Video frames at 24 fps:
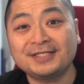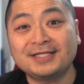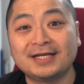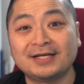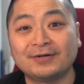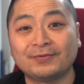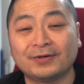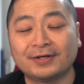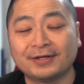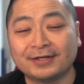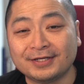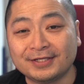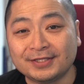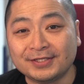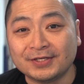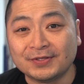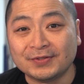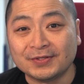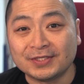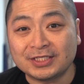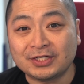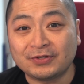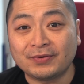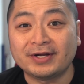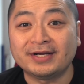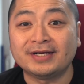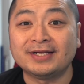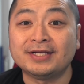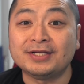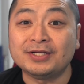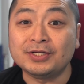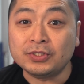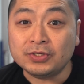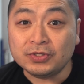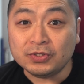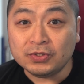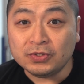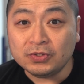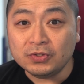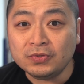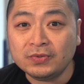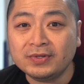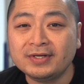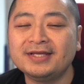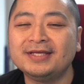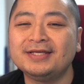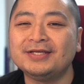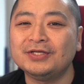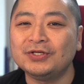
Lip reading: thing we're gonna do is create a new